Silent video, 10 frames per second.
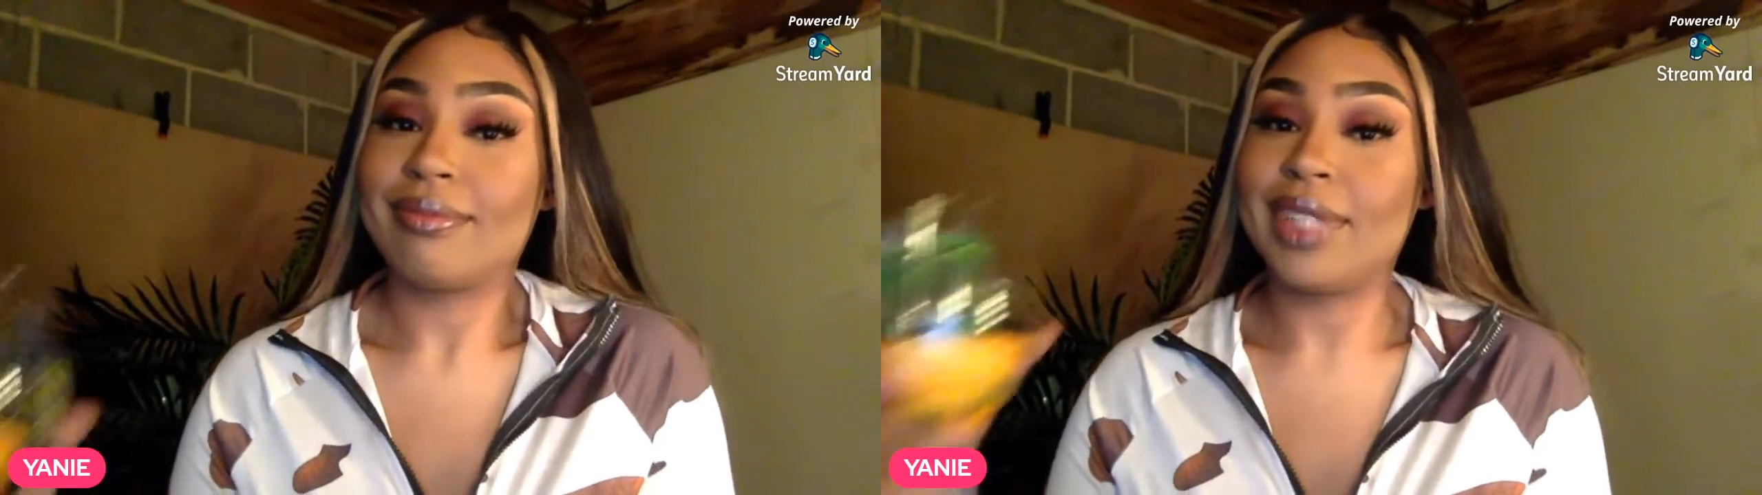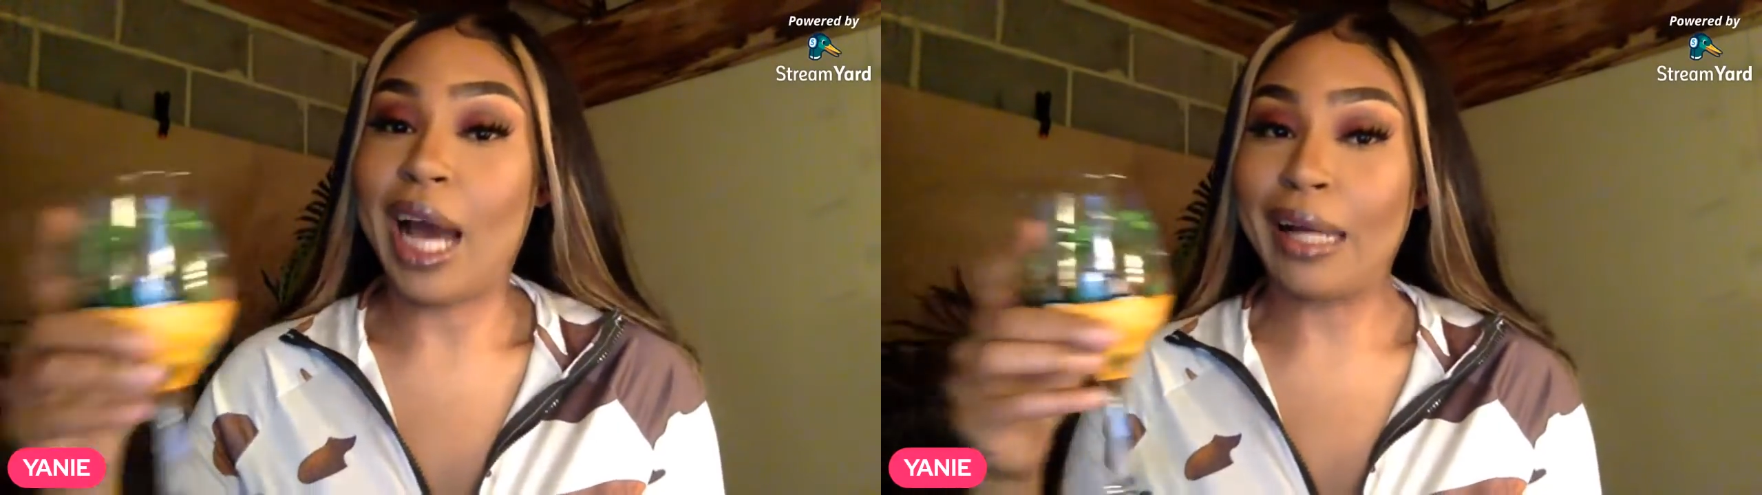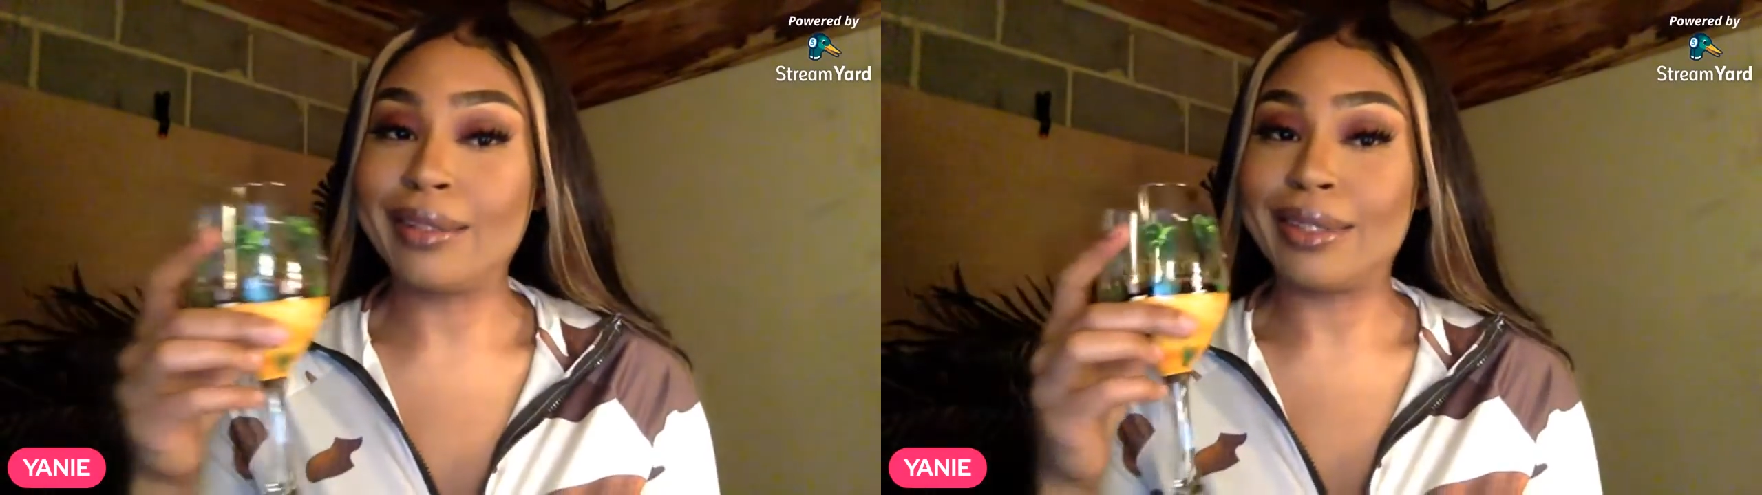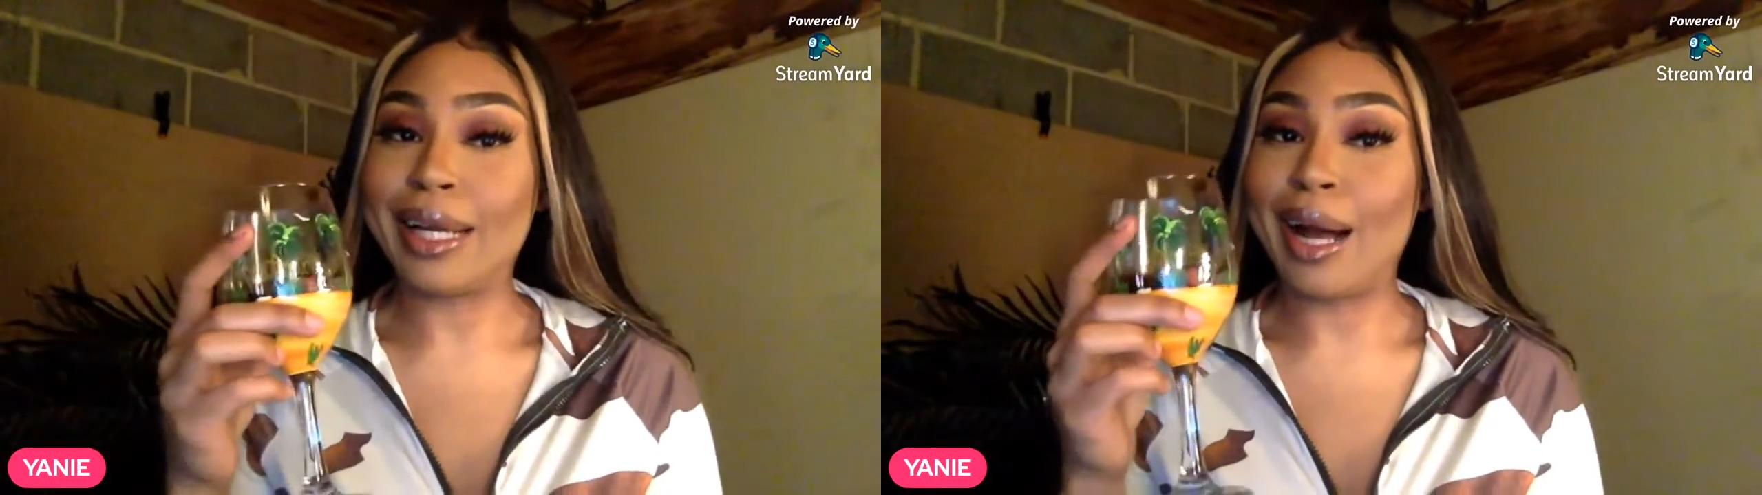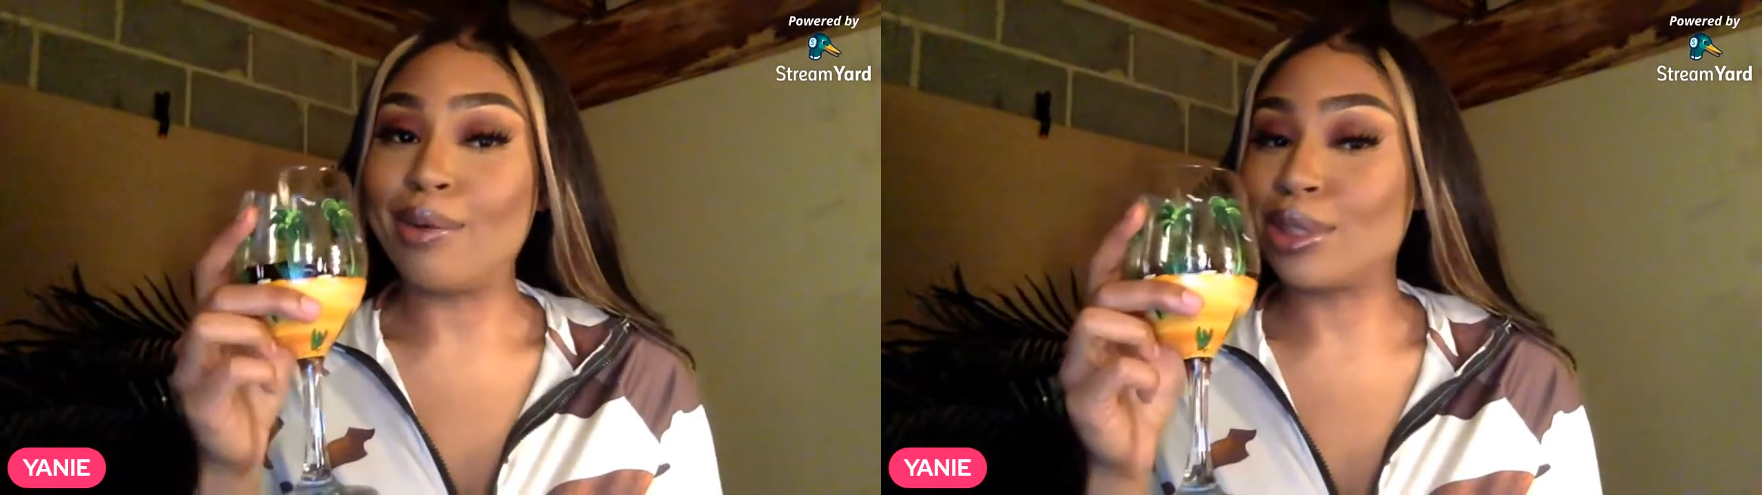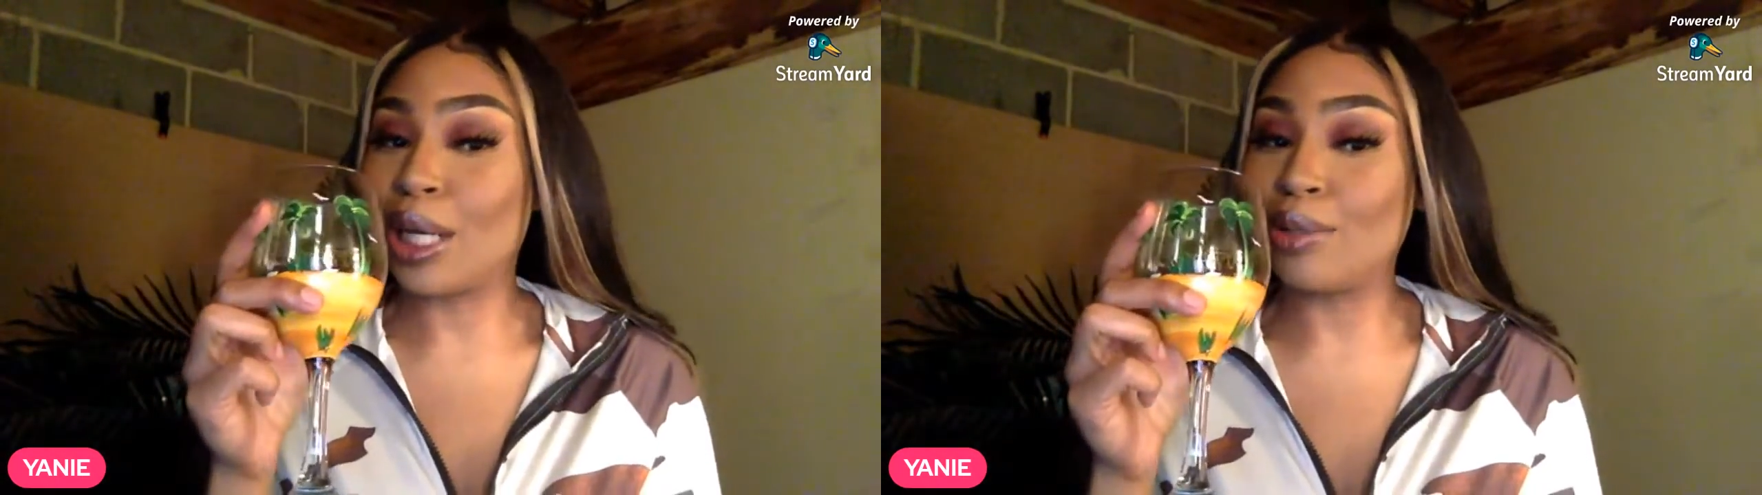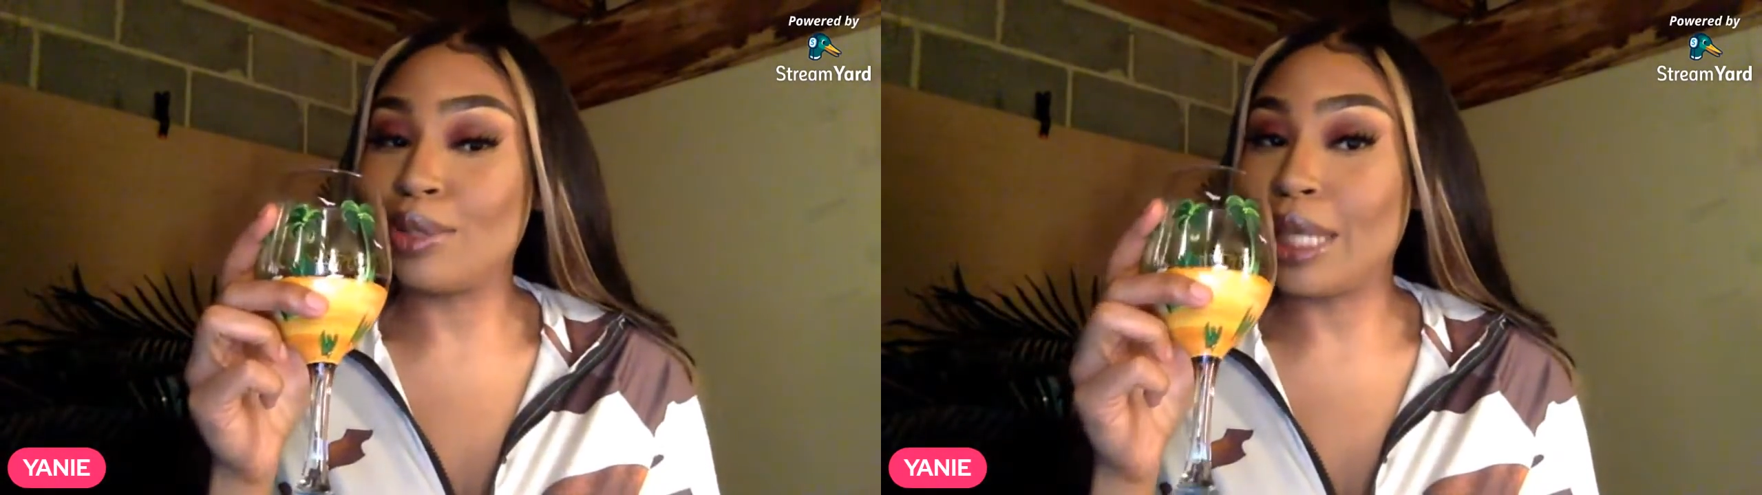yeah, I didn't think I was going to